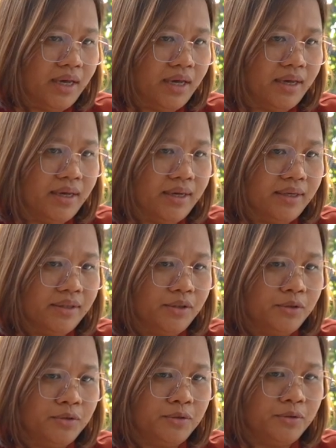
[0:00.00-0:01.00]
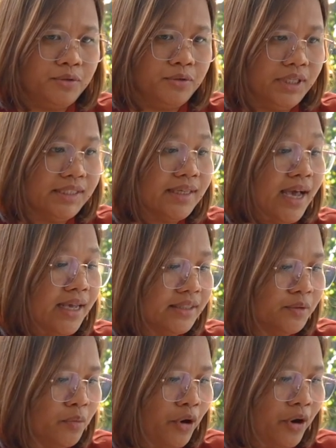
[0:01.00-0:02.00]
uh, to
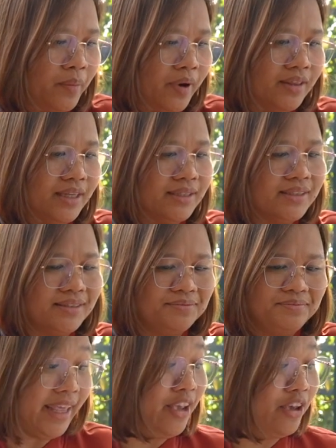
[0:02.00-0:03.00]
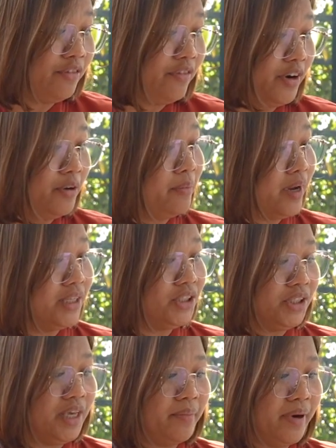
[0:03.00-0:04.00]
discuss more about it. Thank you very
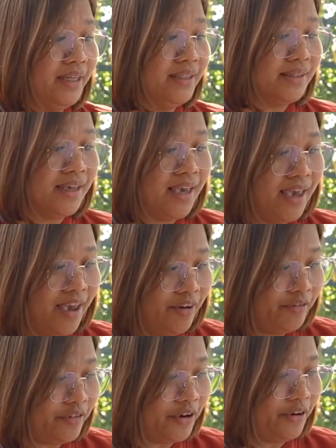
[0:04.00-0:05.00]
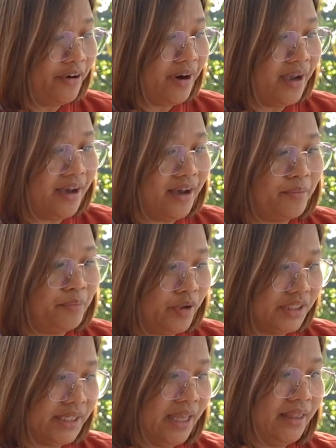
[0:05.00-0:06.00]
much, Emad, for um,
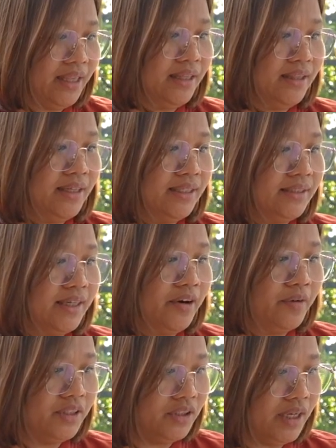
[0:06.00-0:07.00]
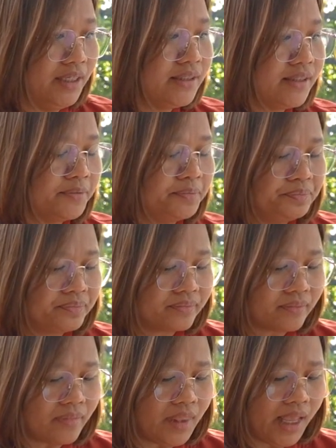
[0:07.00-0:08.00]
presenting this uh, result,
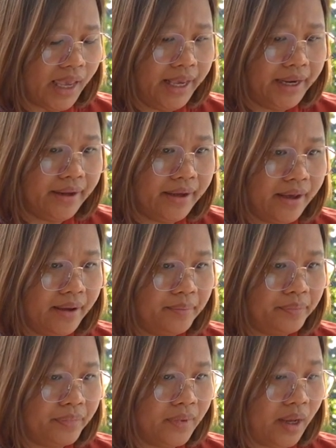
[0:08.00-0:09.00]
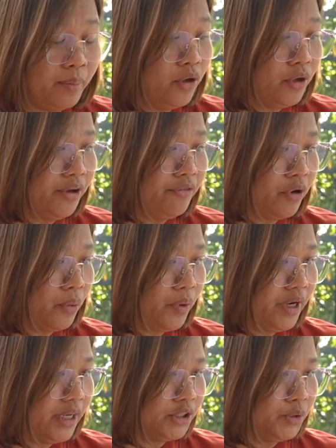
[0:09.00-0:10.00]
and um, I'm looking
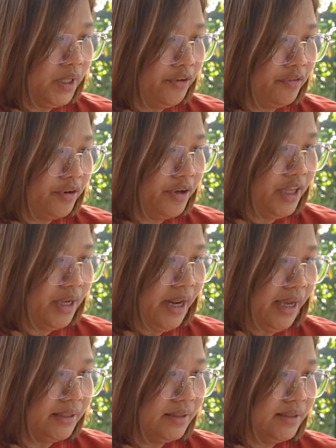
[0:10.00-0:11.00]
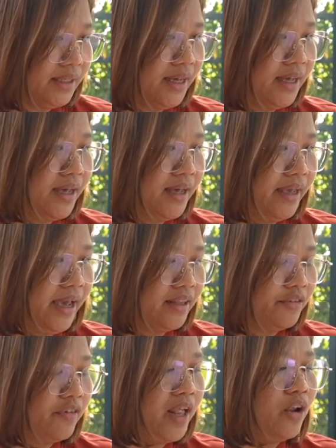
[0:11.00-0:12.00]
forward actually for the next uh, yeah
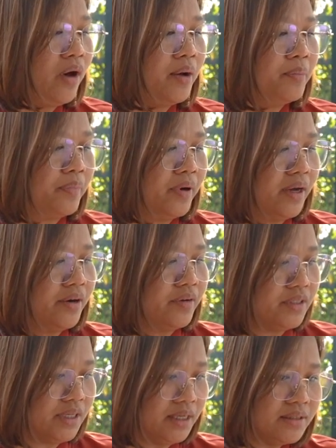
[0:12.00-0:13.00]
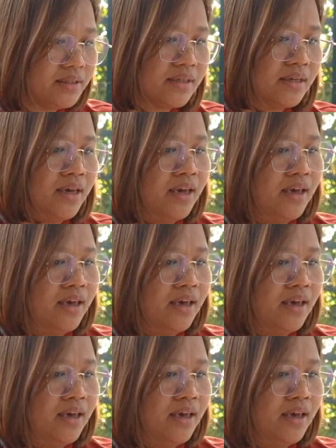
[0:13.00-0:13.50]
the follow up uh, results